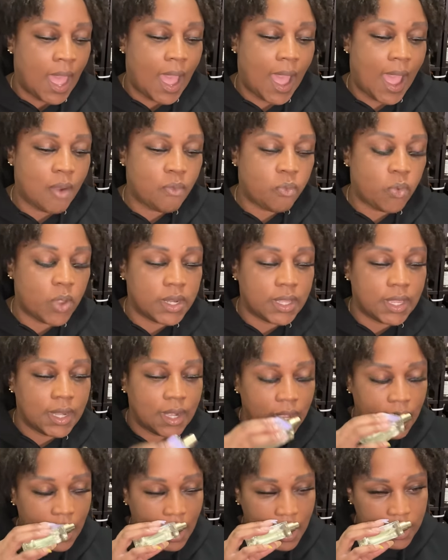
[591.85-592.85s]
I really
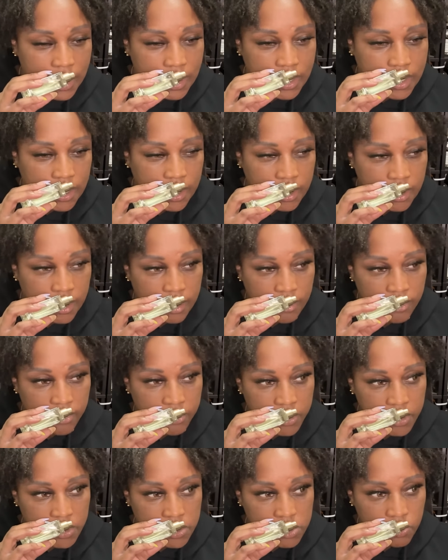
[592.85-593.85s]
like
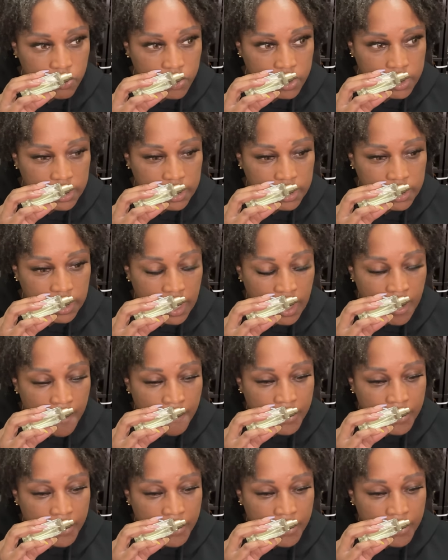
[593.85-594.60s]
this one